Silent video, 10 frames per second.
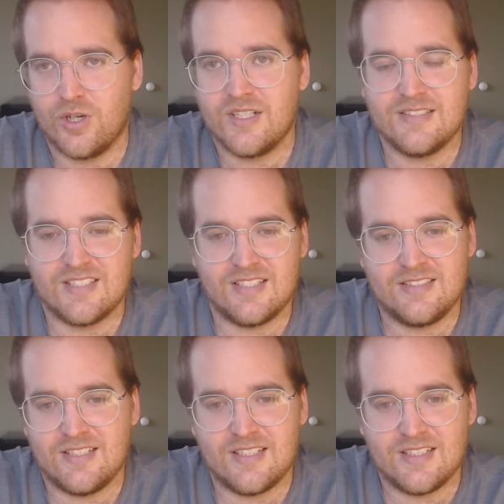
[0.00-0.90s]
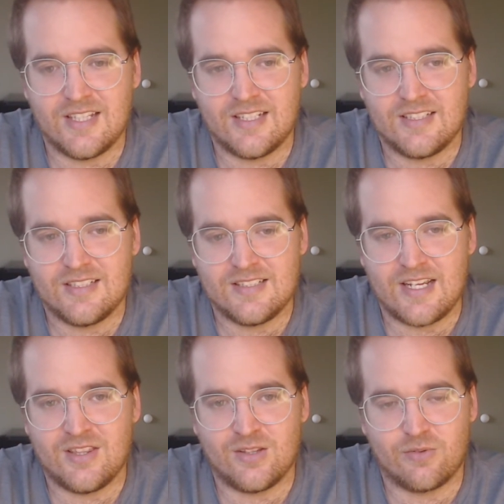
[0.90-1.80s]
consistent in like
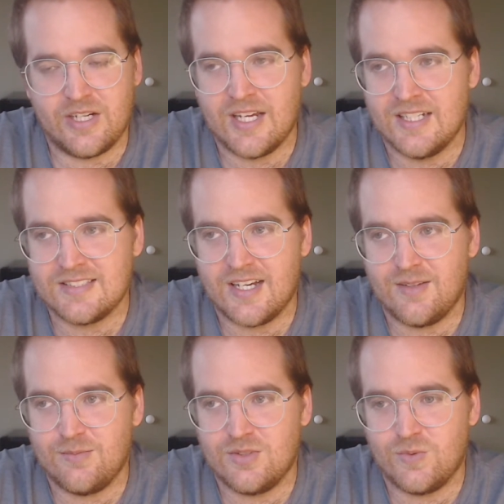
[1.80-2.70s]
day 3 at times,